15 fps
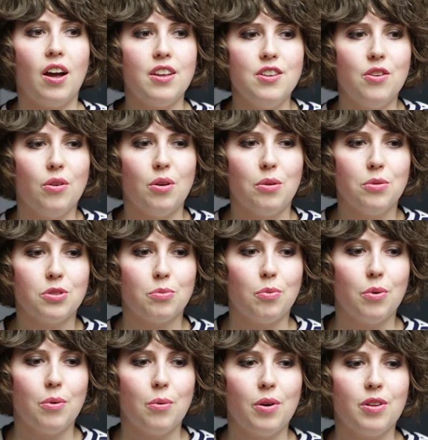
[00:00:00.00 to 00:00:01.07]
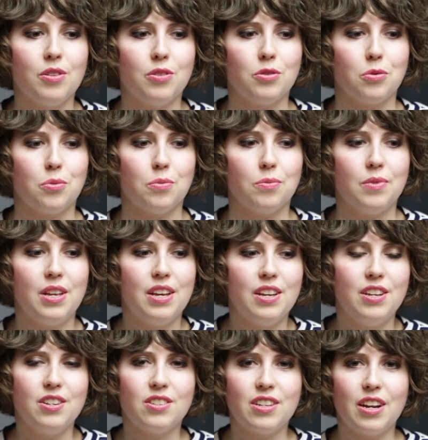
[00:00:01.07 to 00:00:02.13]
you know, it was one of those,
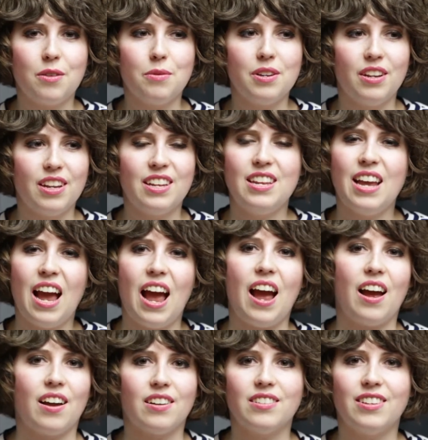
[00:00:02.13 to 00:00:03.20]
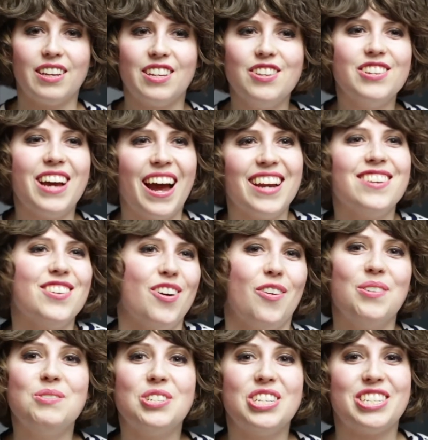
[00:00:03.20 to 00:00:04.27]
you just kind of went like, yeah, like, you, I don't know.
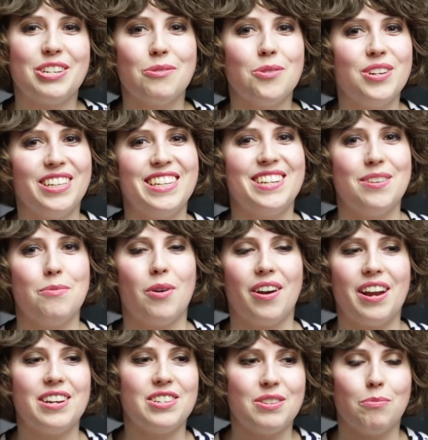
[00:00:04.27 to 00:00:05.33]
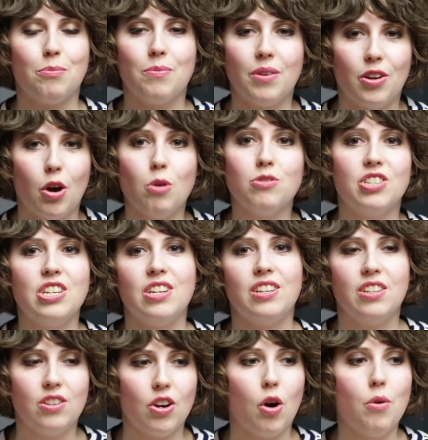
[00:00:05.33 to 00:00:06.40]
It was just a really good one.
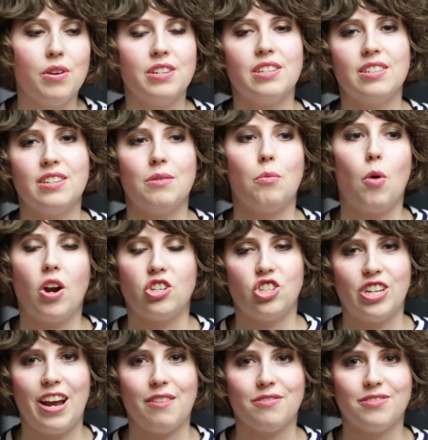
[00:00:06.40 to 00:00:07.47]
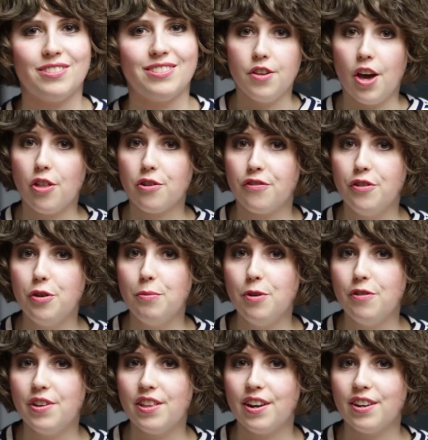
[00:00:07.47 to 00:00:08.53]
Go and watch Chef. The other food
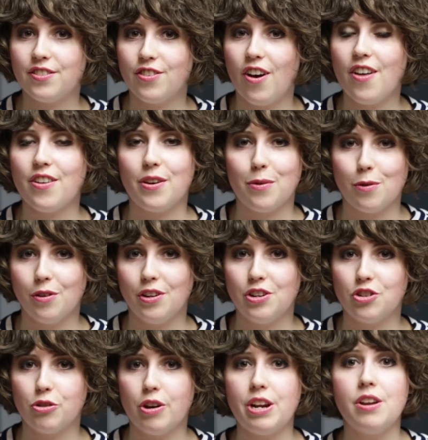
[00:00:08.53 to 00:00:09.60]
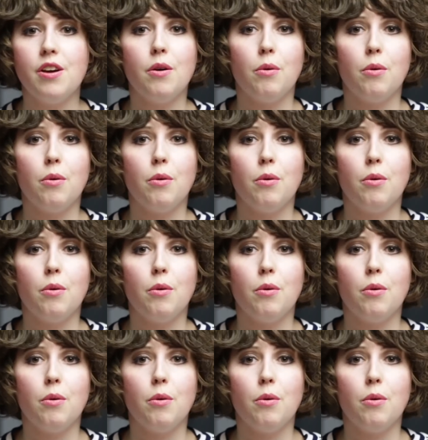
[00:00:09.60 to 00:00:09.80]
movie that I saw that I really enjoyed